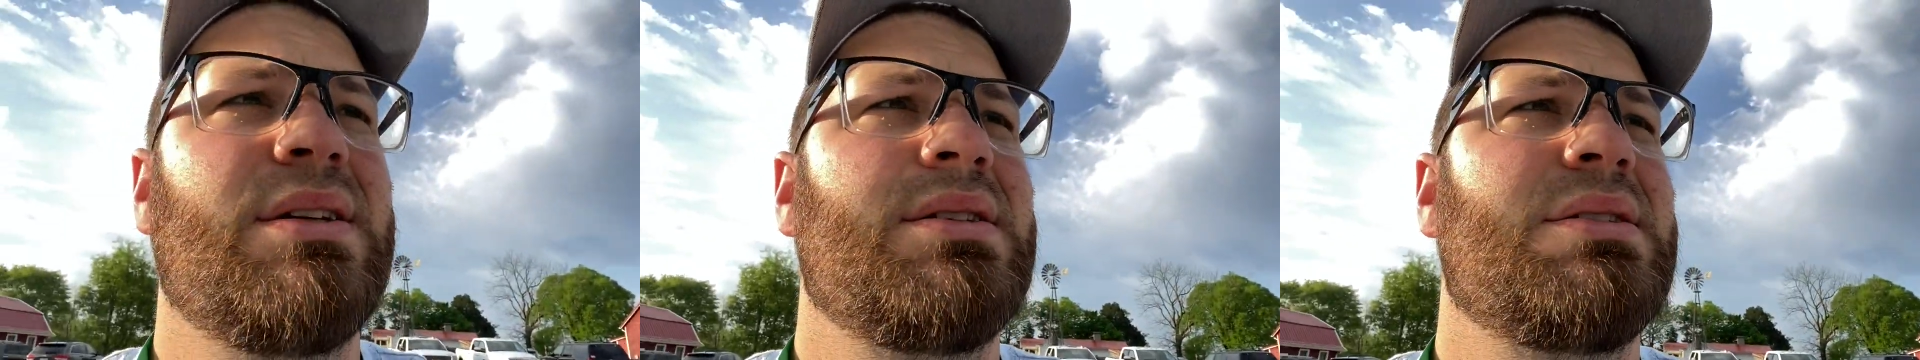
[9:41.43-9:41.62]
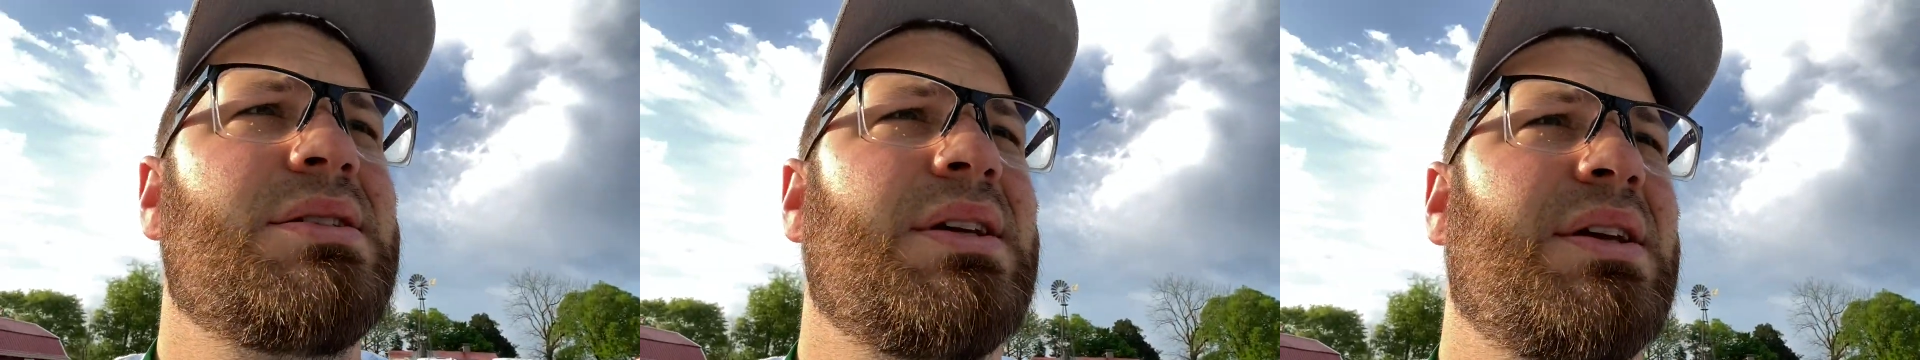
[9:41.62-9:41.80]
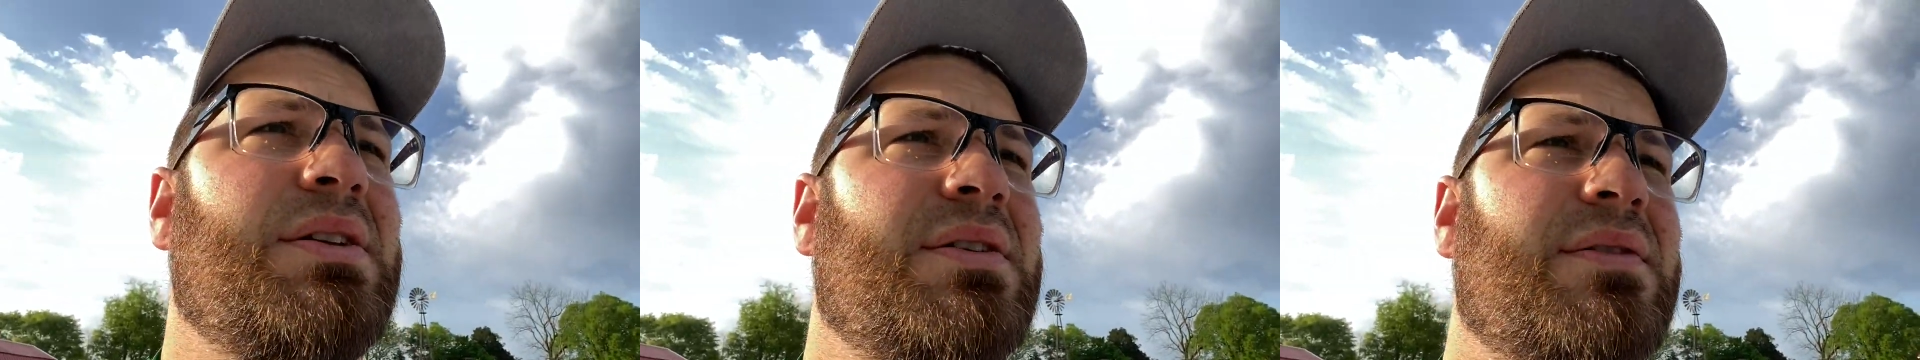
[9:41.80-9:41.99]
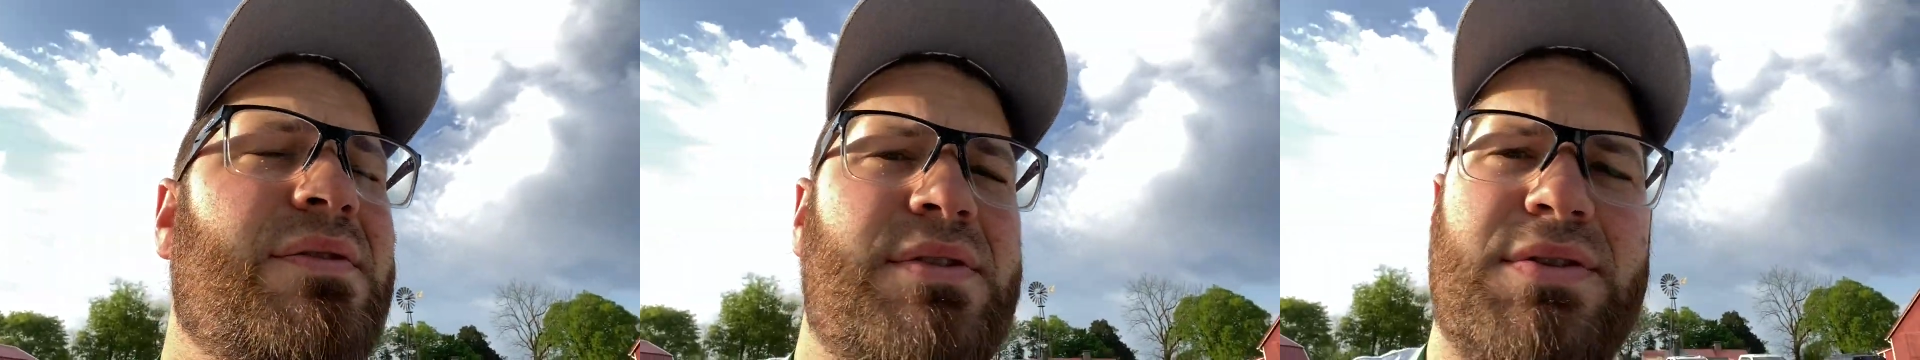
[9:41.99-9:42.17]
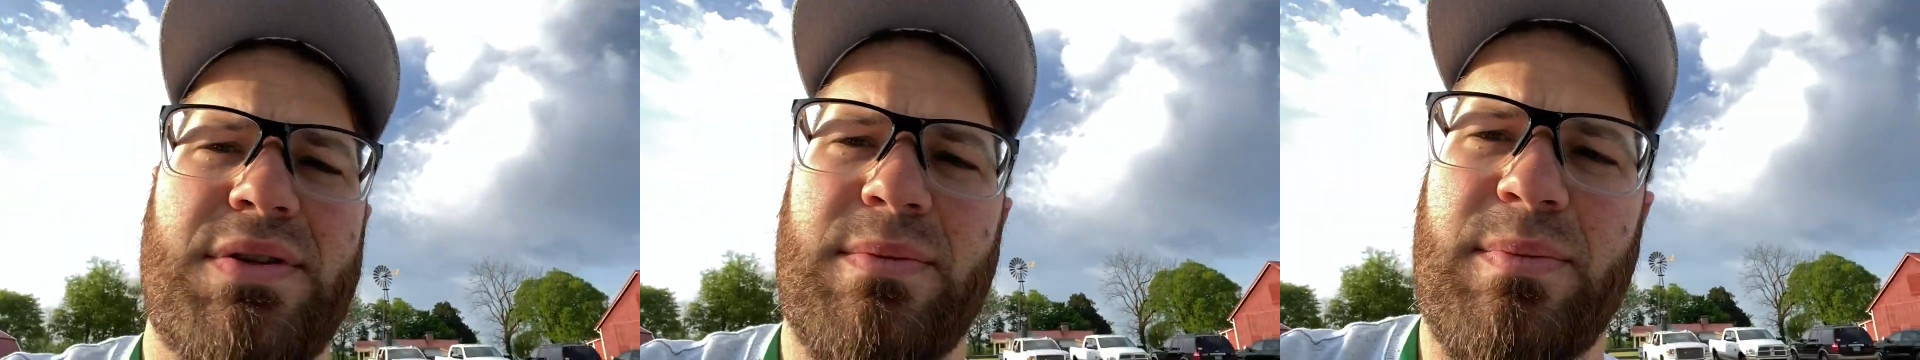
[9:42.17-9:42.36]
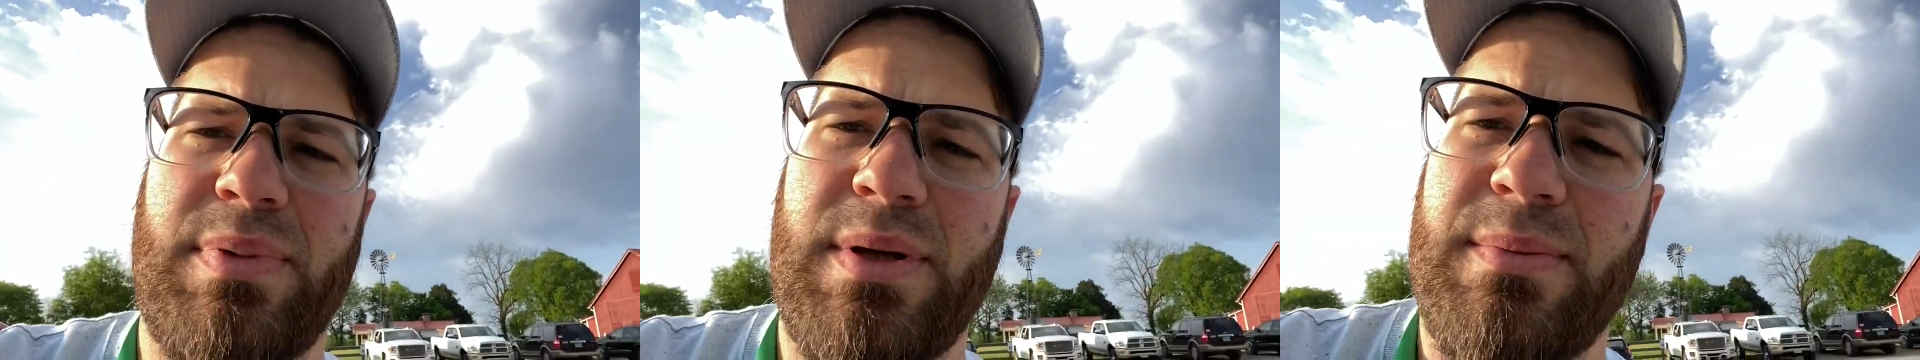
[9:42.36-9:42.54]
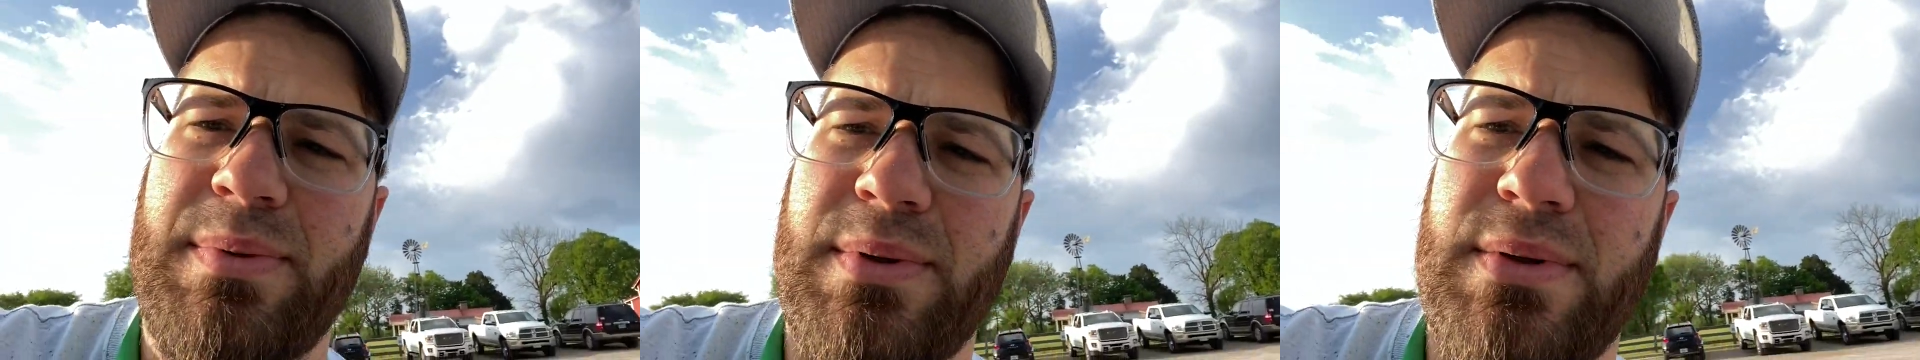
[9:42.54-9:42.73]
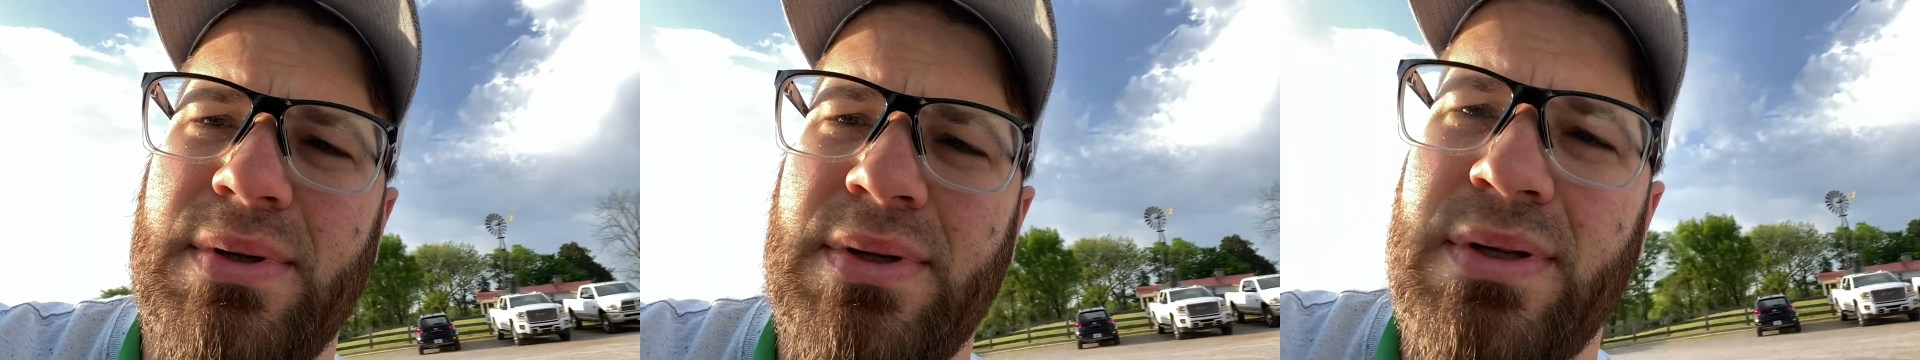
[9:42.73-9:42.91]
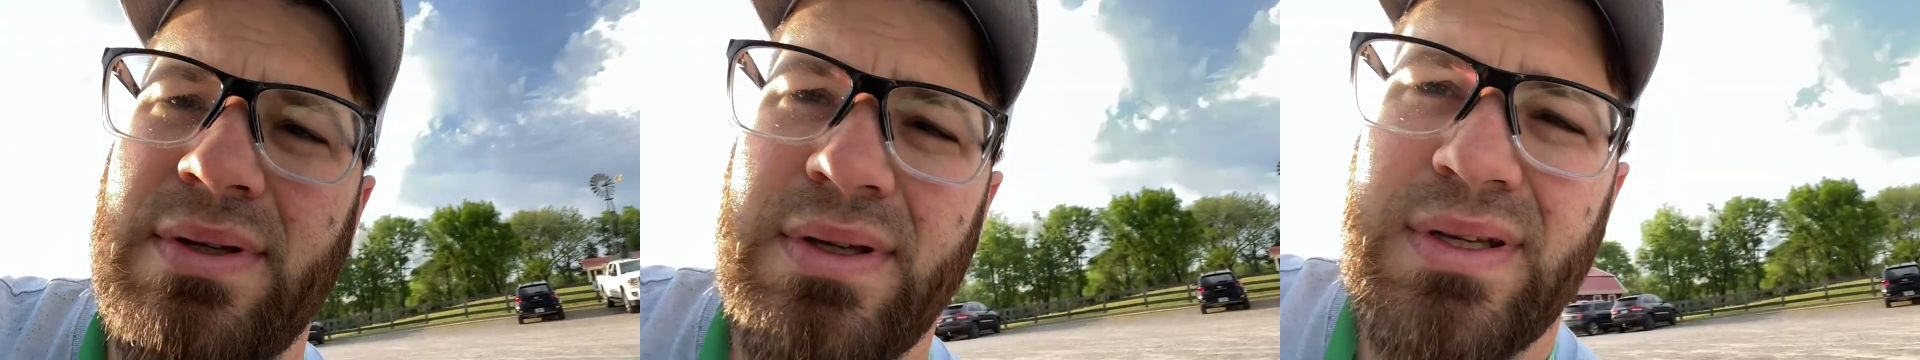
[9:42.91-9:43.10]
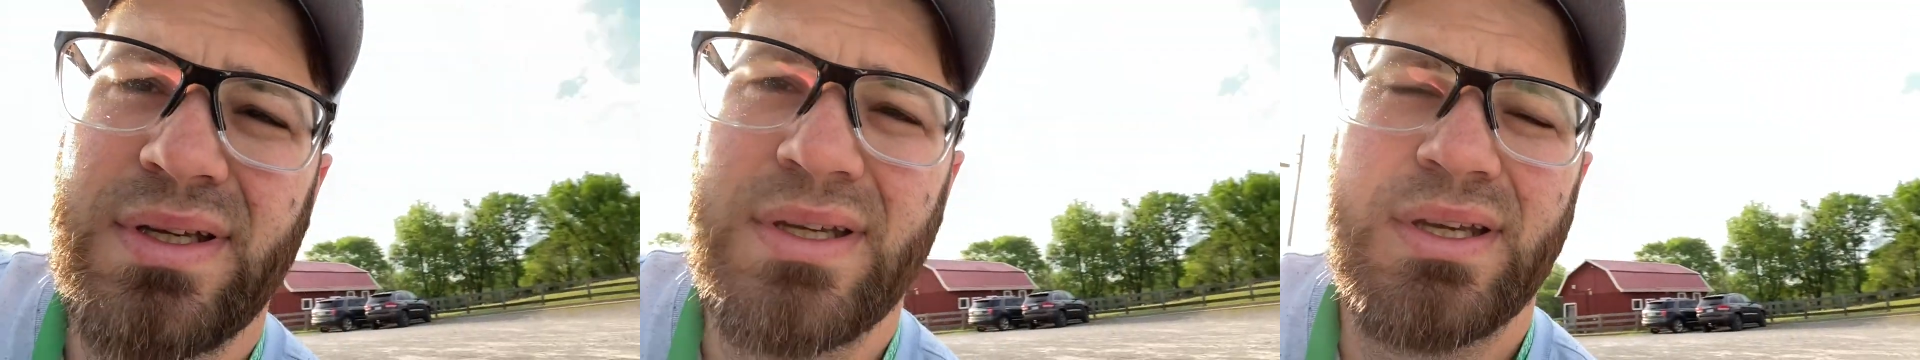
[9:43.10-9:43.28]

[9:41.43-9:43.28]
to interview some people. I